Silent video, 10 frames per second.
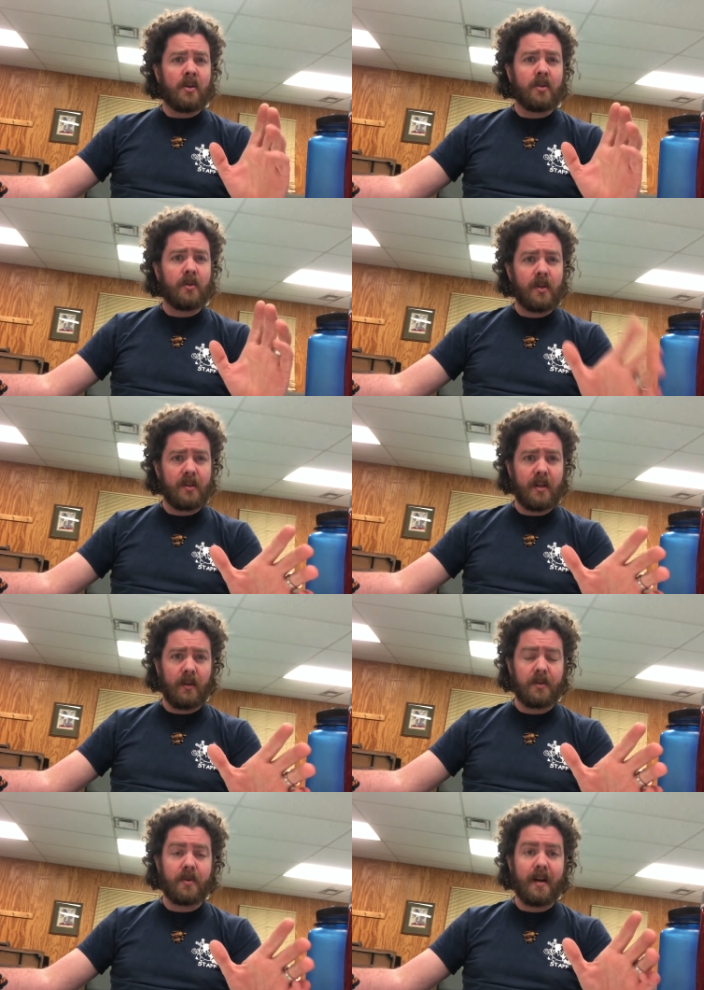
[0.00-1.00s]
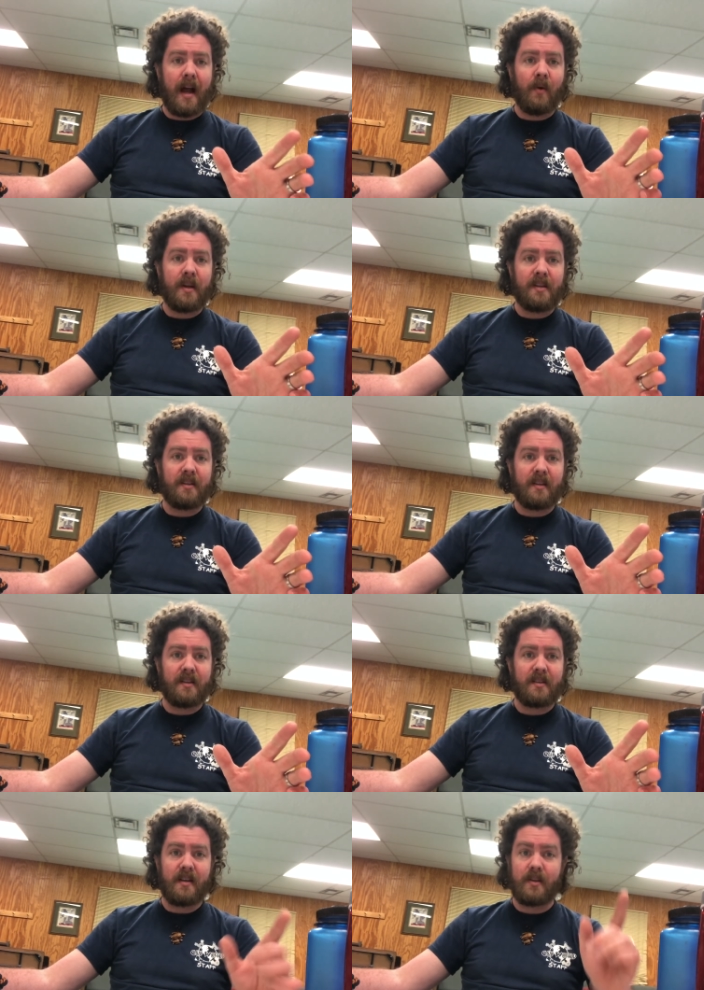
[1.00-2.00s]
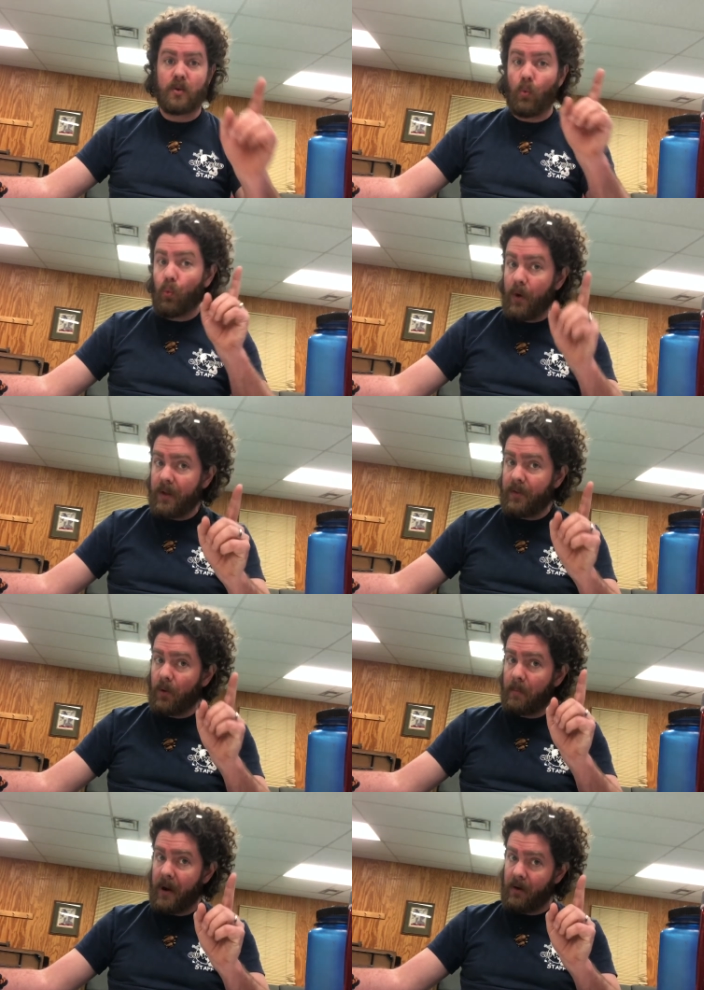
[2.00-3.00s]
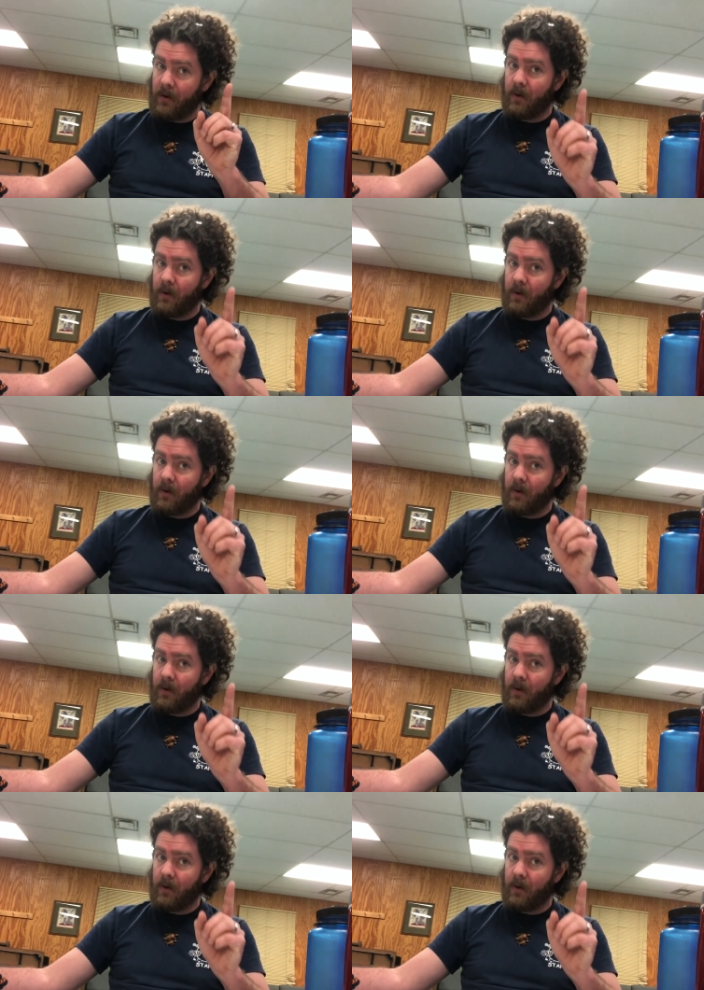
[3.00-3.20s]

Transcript: So just to illustrate how easy this is, with your parent or